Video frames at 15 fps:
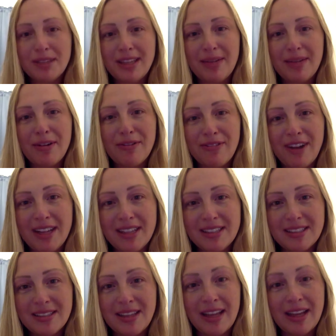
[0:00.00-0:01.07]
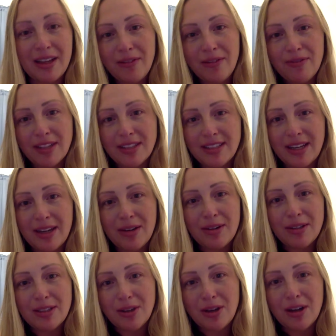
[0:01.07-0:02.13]
but they were friends, like good friends. They yeah.
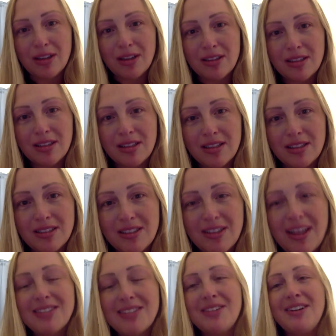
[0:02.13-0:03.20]
always slept. So yeah. that's